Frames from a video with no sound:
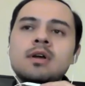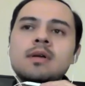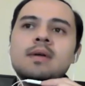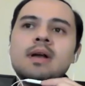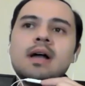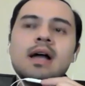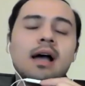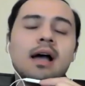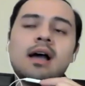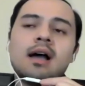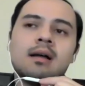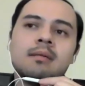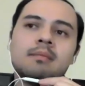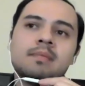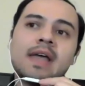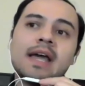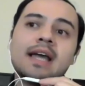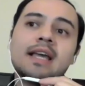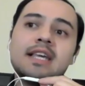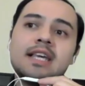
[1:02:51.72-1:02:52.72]

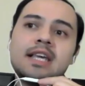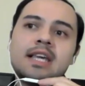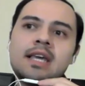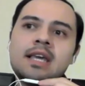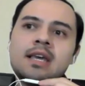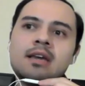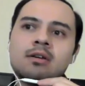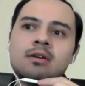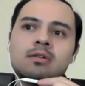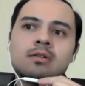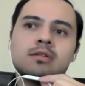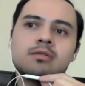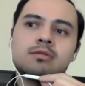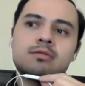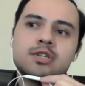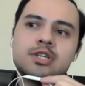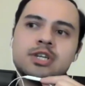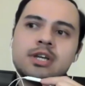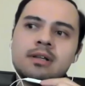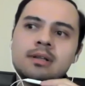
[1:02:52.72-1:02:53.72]
a key or
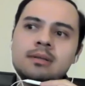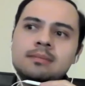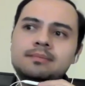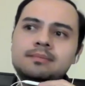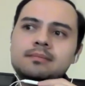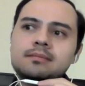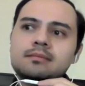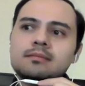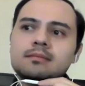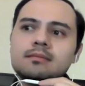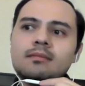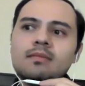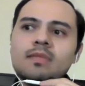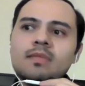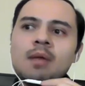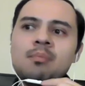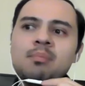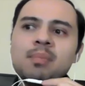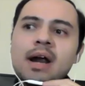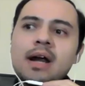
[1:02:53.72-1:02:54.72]
crucial
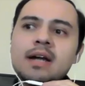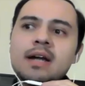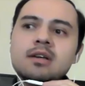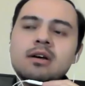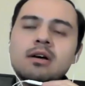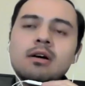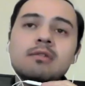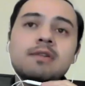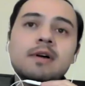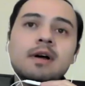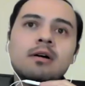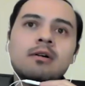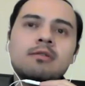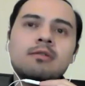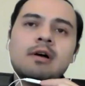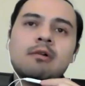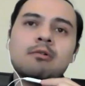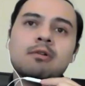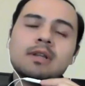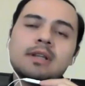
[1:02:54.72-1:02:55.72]
part of
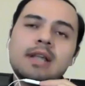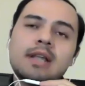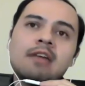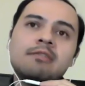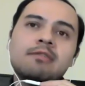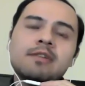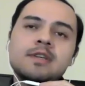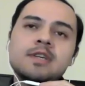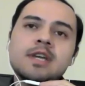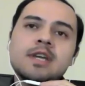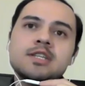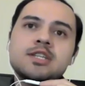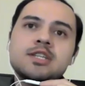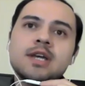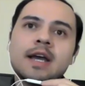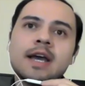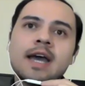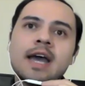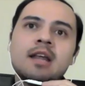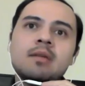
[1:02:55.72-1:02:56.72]
our life in Yenching
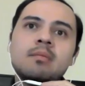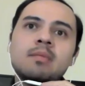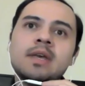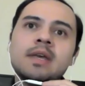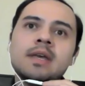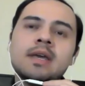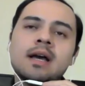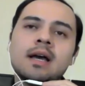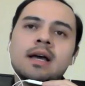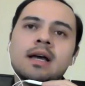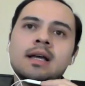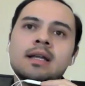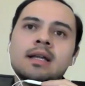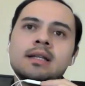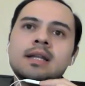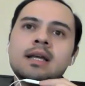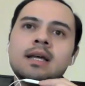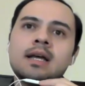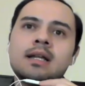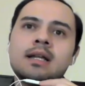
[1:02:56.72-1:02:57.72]
Academy,
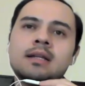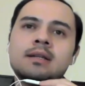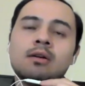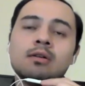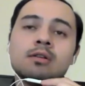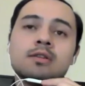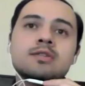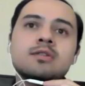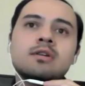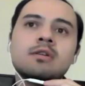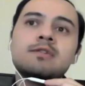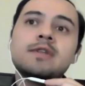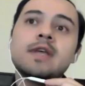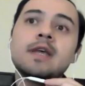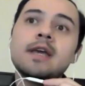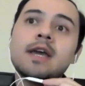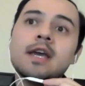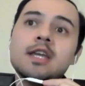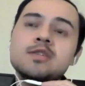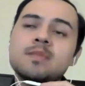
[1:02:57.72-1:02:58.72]
and also of the
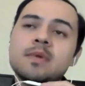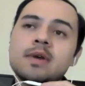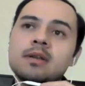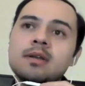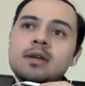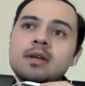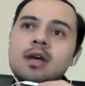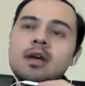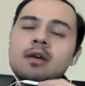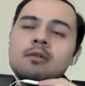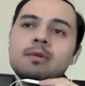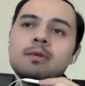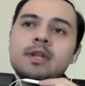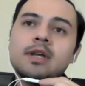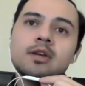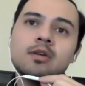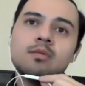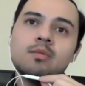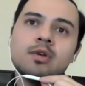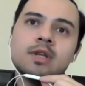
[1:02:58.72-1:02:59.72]
engagement with the
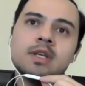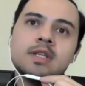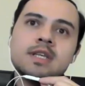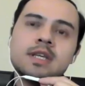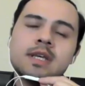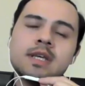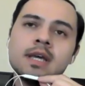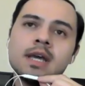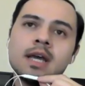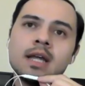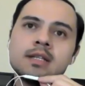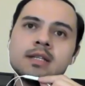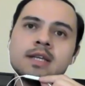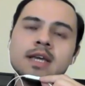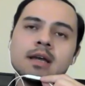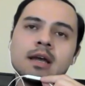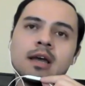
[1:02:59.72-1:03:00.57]
community at the